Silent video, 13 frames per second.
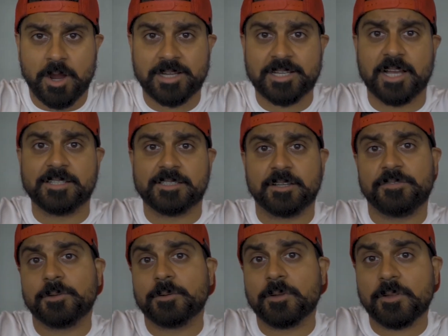right, guys, if
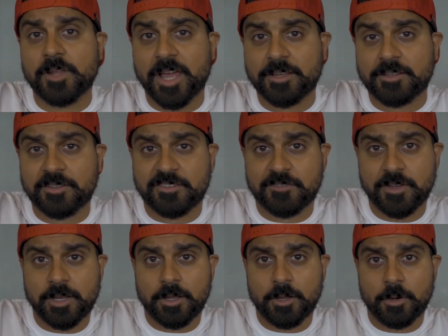you like this
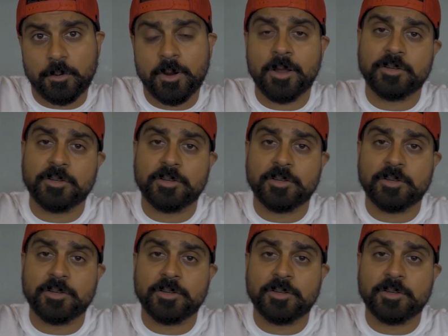video,